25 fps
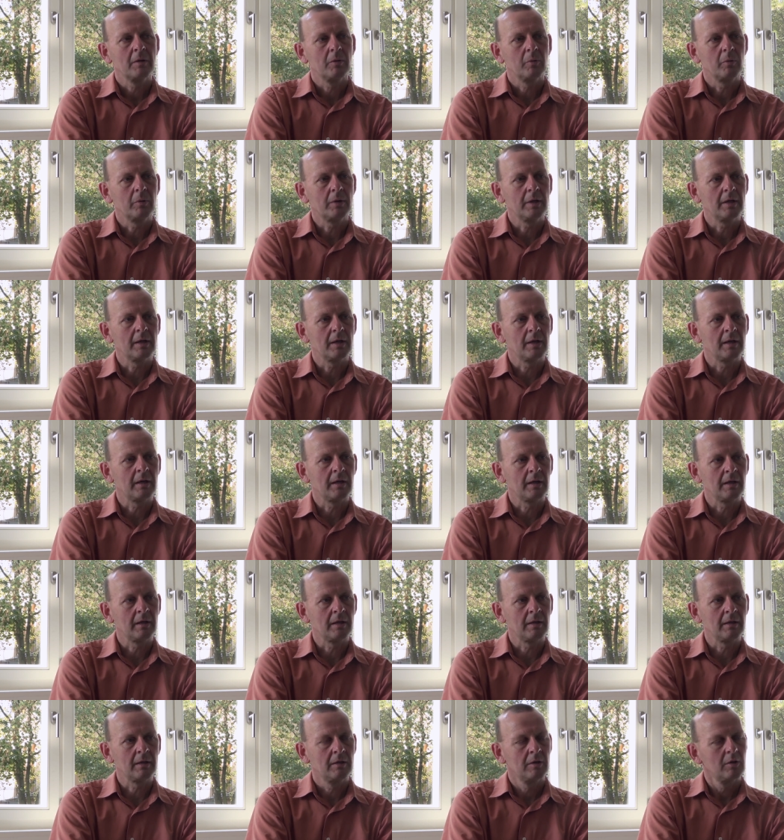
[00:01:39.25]
we
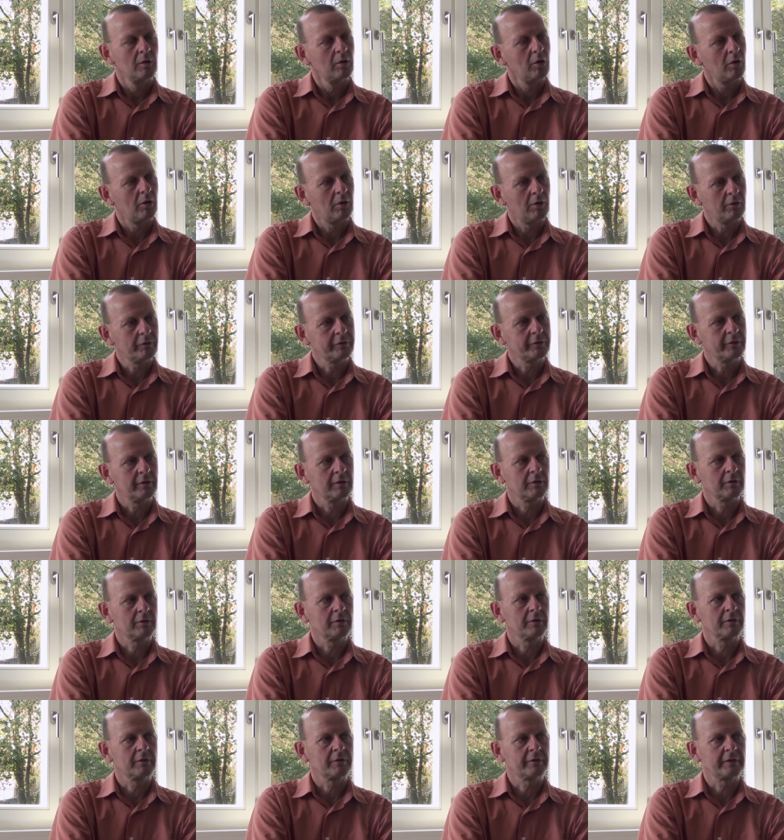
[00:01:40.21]
are
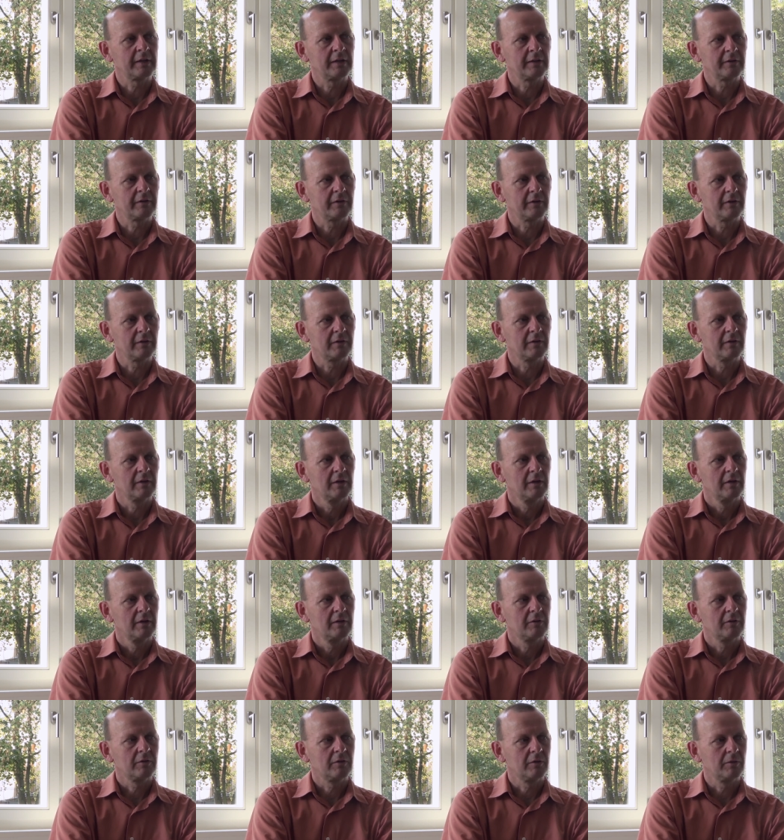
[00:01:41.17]
often consulted
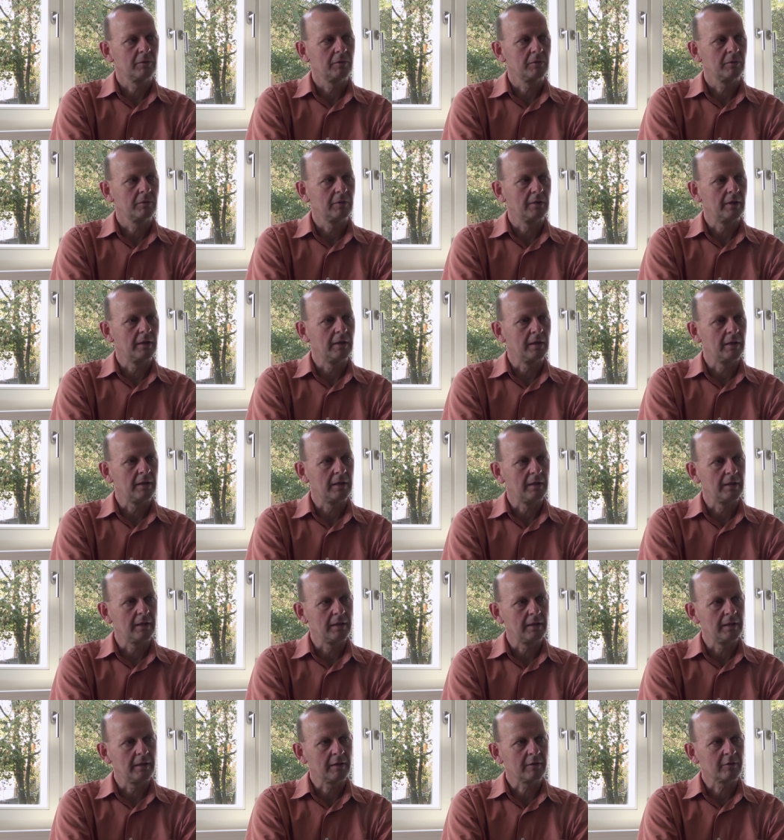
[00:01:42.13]
to
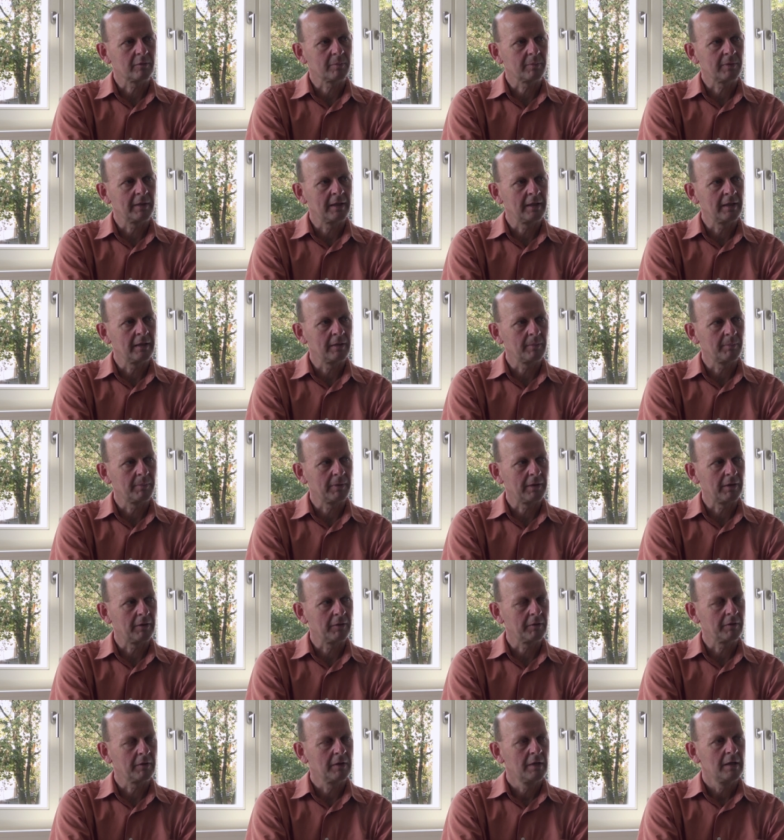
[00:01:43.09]
explain
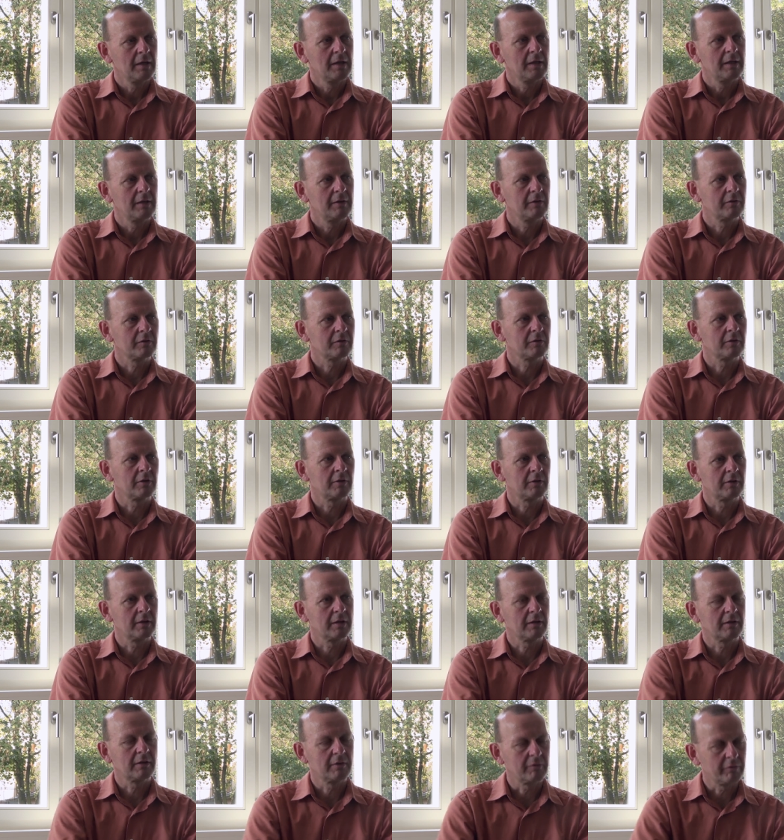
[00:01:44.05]
about
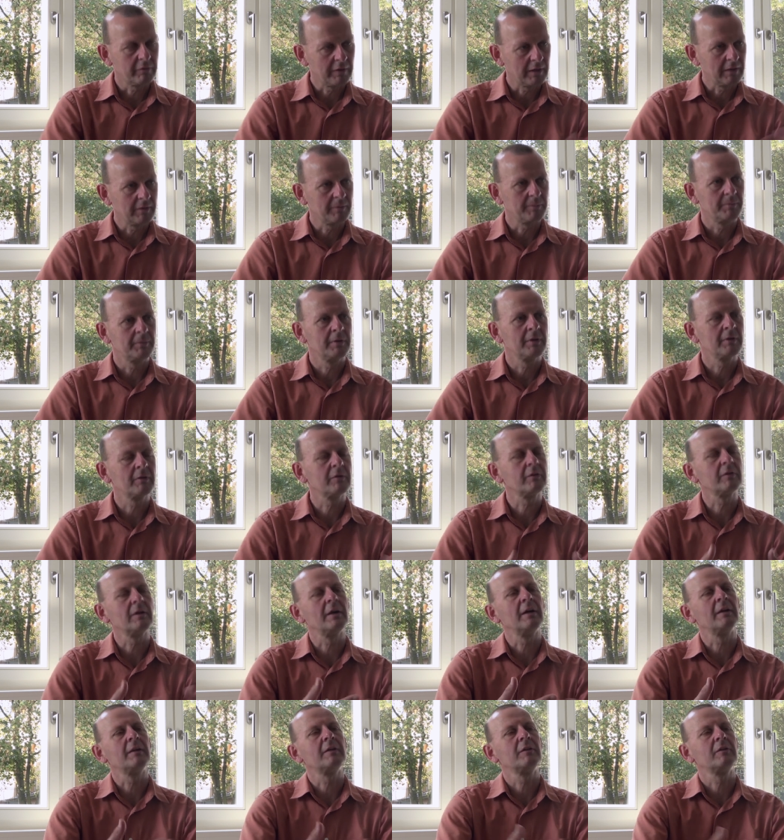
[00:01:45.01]
historic developments
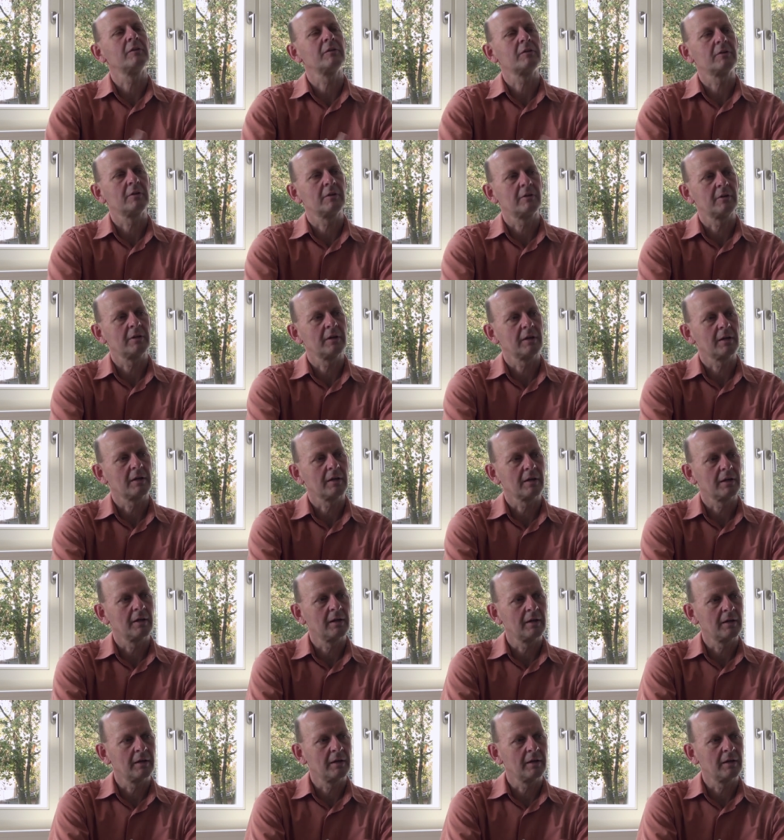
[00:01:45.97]
and historic